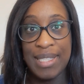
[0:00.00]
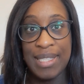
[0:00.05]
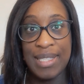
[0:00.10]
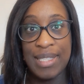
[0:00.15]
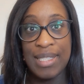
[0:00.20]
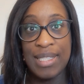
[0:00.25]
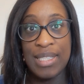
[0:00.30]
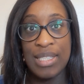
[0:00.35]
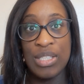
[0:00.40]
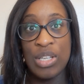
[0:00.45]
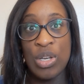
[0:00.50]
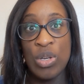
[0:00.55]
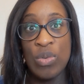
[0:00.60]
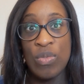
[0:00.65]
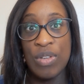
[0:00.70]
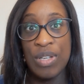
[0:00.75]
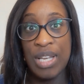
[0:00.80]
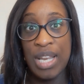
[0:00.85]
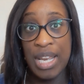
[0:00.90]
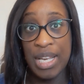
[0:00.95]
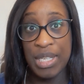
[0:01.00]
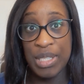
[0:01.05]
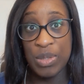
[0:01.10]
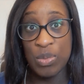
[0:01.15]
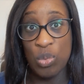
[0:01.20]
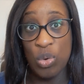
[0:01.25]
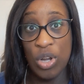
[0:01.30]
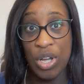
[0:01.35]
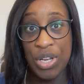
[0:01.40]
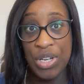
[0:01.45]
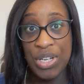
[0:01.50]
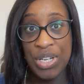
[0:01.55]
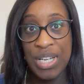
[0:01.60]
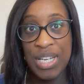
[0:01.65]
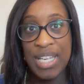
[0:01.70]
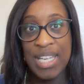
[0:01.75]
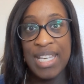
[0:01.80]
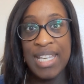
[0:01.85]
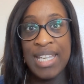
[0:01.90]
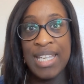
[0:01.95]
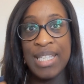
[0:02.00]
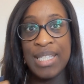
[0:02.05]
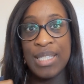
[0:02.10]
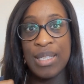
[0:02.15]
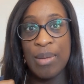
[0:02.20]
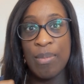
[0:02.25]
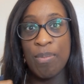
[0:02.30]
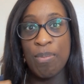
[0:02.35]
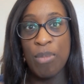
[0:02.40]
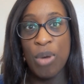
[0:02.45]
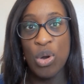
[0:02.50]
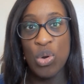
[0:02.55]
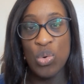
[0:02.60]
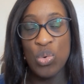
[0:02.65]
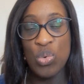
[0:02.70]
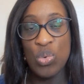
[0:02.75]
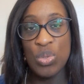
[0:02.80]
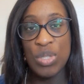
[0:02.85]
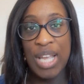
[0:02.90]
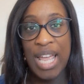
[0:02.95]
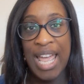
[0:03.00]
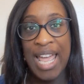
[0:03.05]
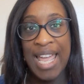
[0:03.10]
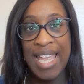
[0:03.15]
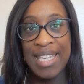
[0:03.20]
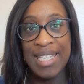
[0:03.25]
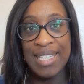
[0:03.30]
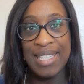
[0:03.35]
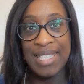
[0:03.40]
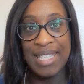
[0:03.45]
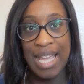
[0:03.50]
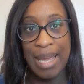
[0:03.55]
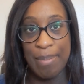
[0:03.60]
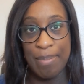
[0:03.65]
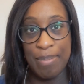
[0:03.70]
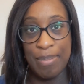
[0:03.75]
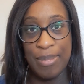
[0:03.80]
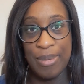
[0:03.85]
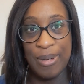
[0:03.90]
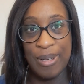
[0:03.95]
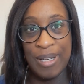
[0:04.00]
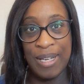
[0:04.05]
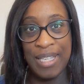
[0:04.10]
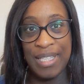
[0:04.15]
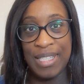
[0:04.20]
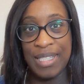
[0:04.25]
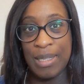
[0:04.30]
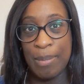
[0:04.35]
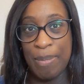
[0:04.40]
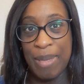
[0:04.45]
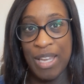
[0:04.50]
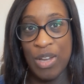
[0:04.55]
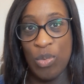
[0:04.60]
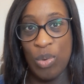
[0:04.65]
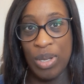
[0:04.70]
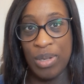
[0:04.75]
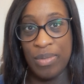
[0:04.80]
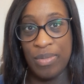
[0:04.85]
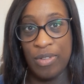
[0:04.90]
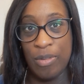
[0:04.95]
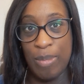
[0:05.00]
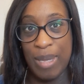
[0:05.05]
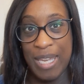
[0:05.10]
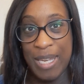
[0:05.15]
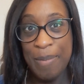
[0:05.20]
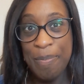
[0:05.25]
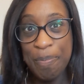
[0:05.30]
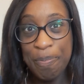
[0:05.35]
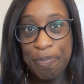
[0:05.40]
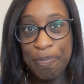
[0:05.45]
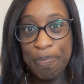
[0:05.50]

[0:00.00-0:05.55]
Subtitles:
So the next one is mould and damp. And this is a big one for me.